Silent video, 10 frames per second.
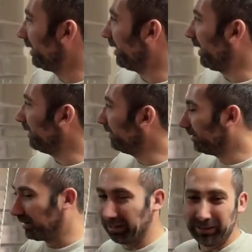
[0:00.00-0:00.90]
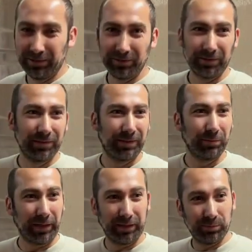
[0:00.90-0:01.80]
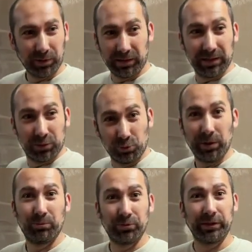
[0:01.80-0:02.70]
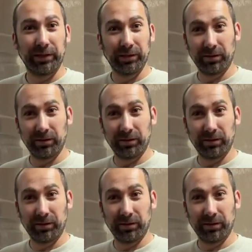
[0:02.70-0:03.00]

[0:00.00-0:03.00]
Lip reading: And like it doesn't seem like it, but it's really pushing